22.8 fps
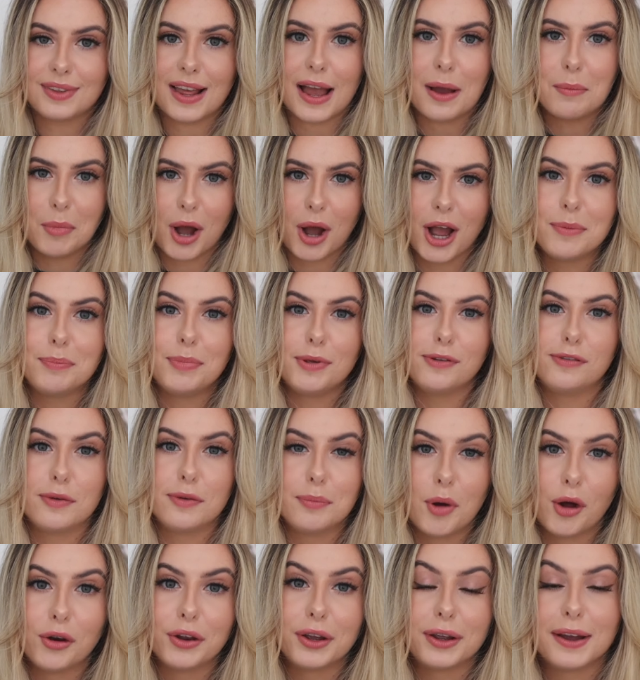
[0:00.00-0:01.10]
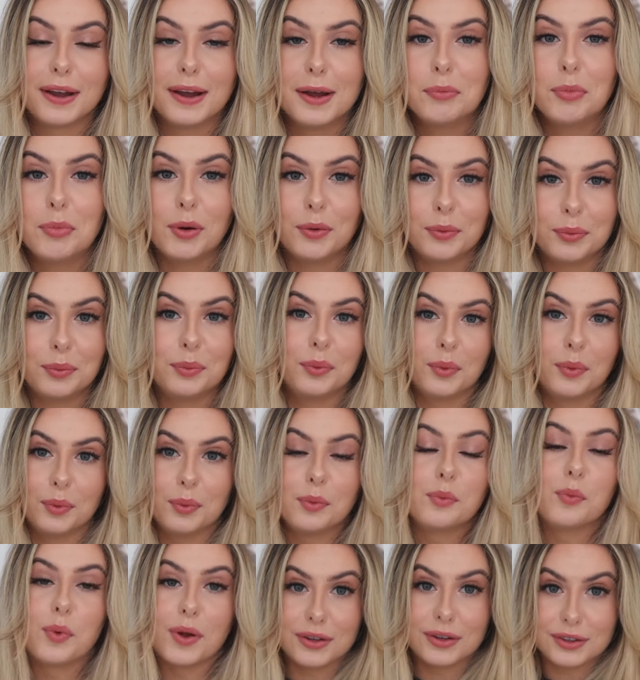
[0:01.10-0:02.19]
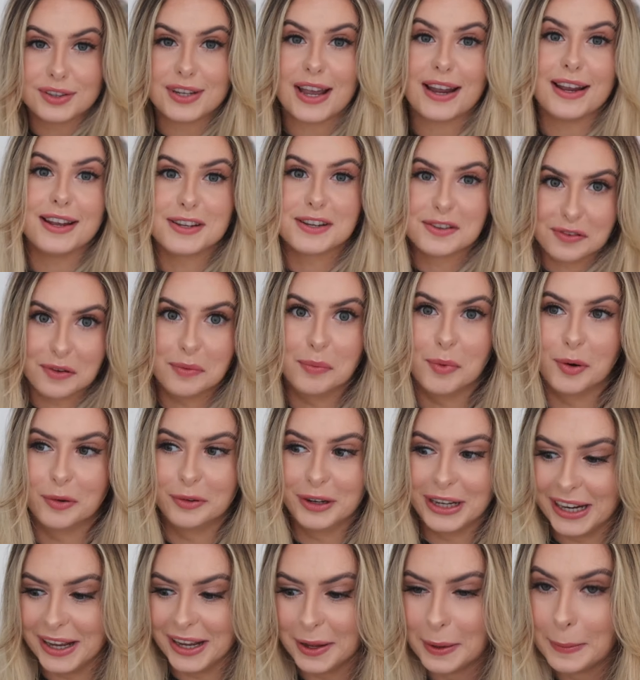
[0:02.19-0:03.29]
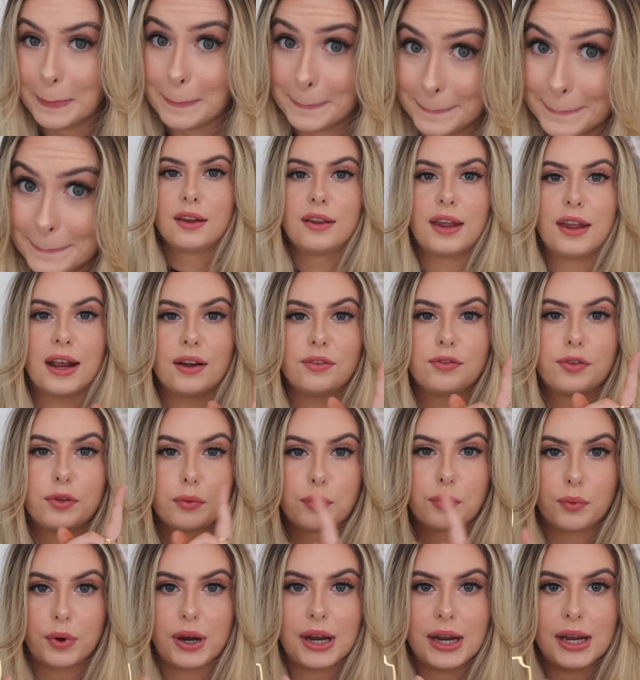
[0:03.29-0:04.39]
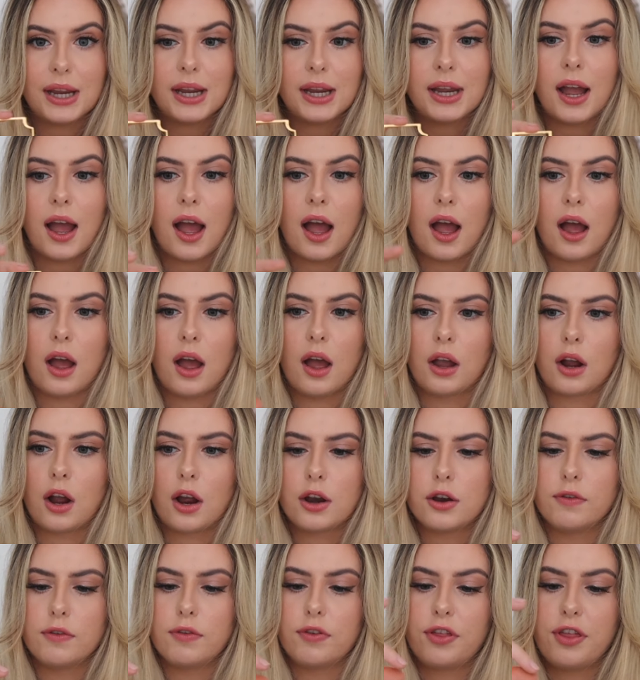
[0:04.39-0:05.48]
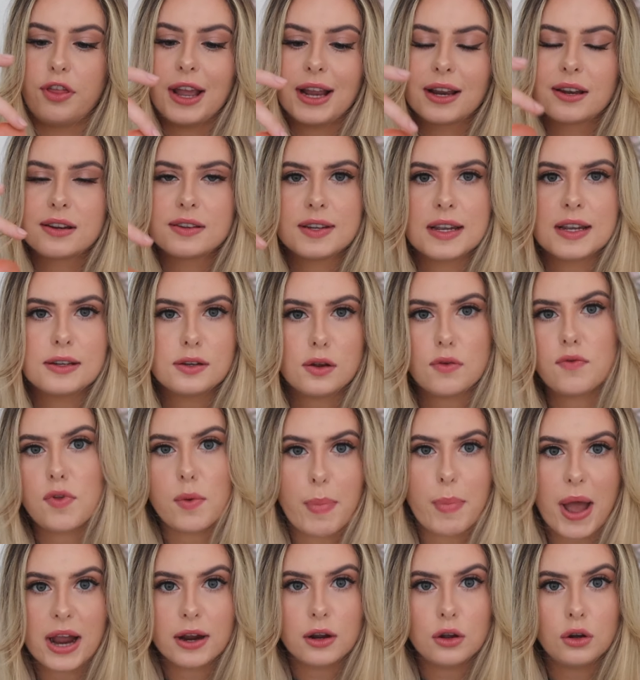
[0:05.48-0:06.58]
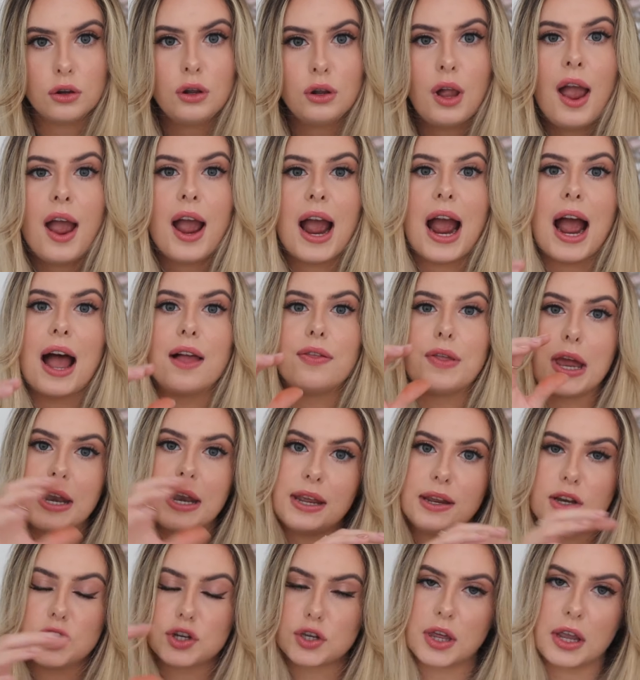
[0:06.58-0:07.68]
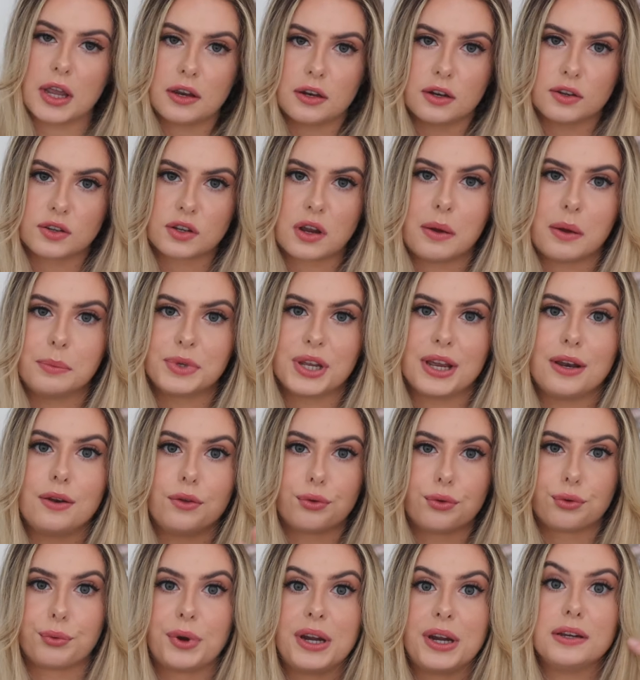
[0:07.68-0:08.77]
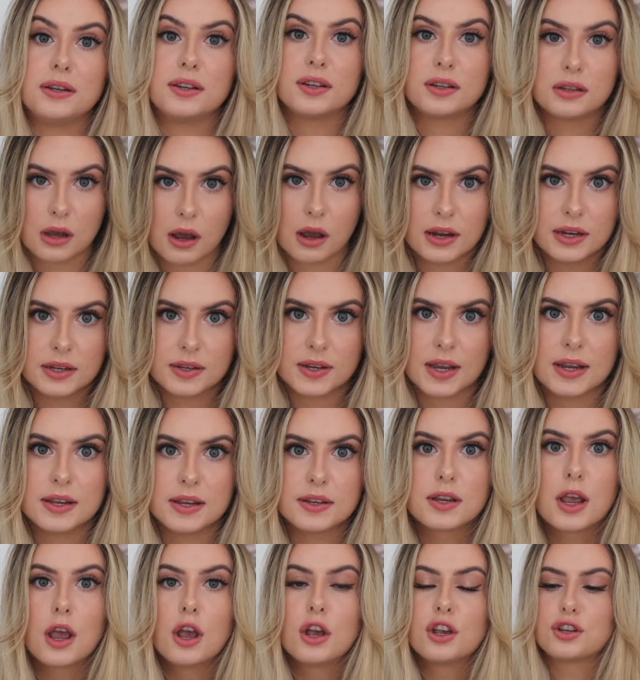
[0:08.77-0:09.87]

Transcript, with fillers: That might be for Monica, but we'll say it's for Maria. They have three uh, kind of thicknesses of the bangle and then each thickness comes in three sizes.